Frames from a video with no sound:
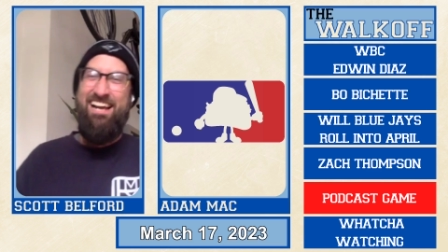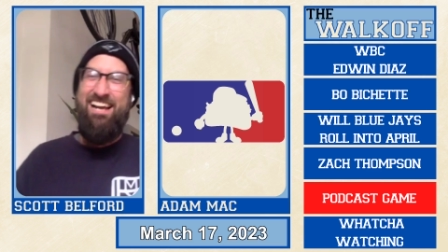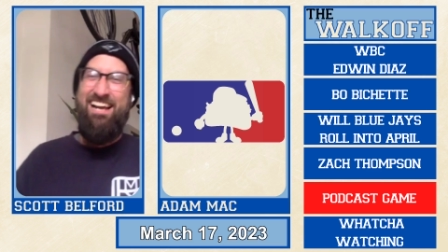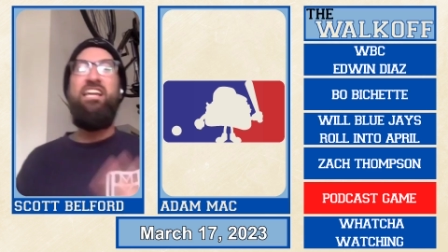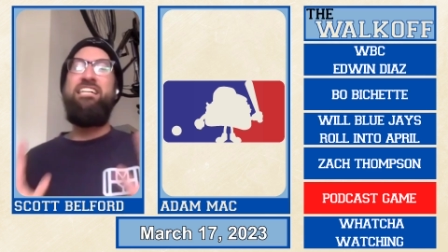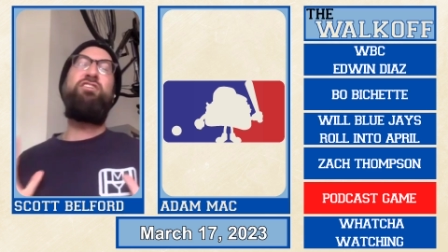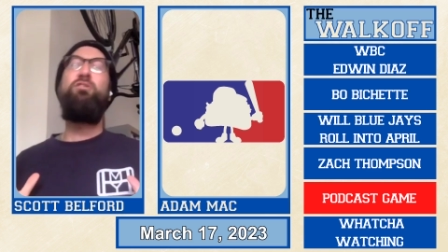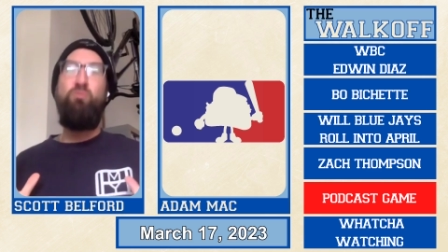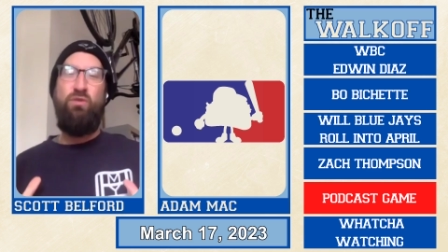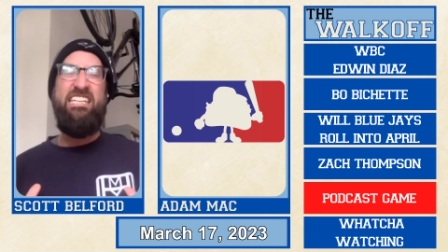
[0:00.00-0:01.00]
You're like
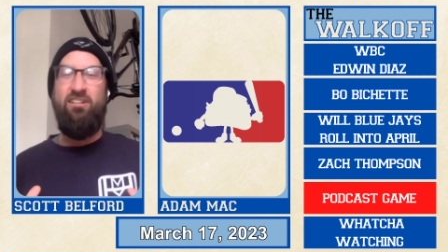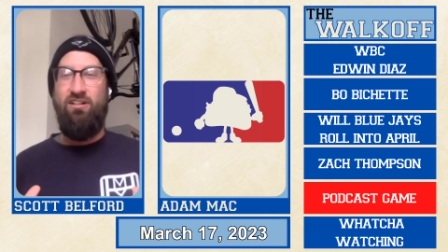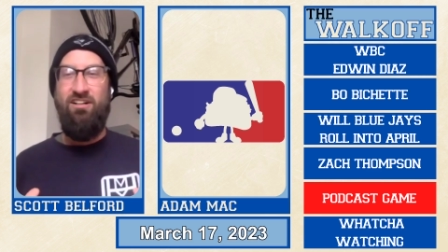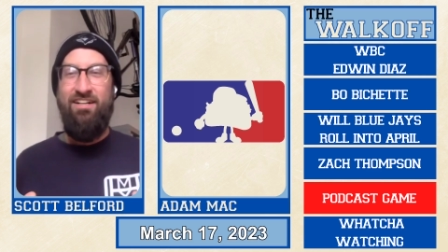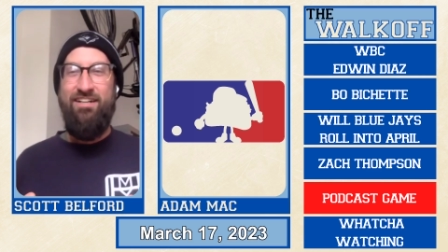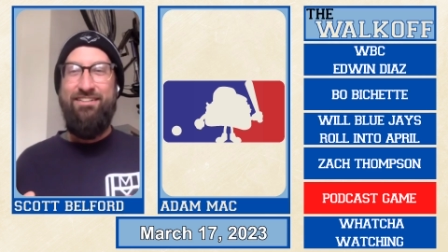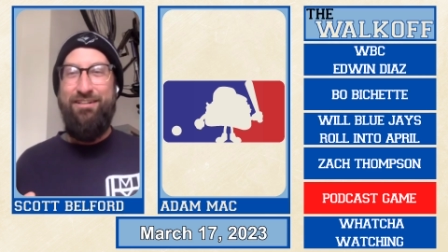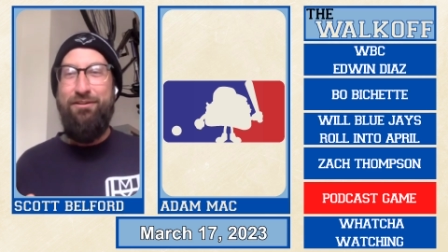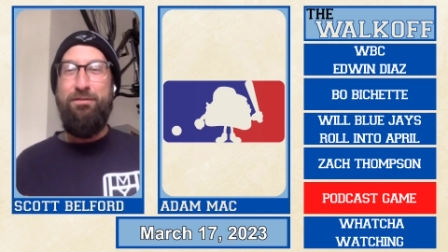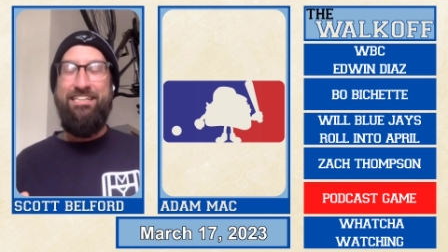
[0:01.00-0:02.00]
too real.
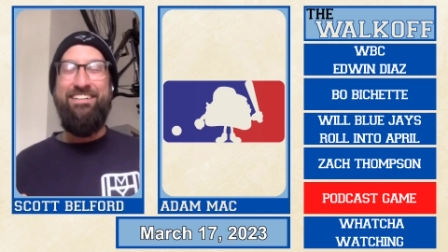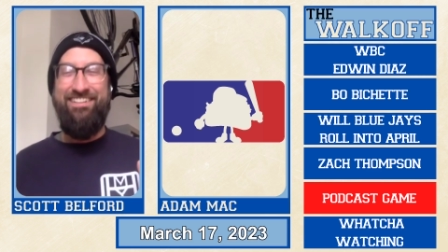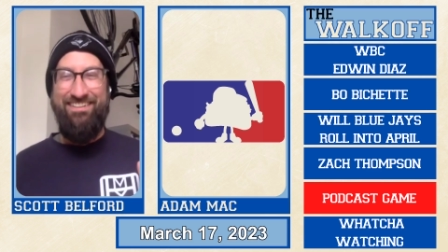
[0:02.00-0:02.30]
Too real.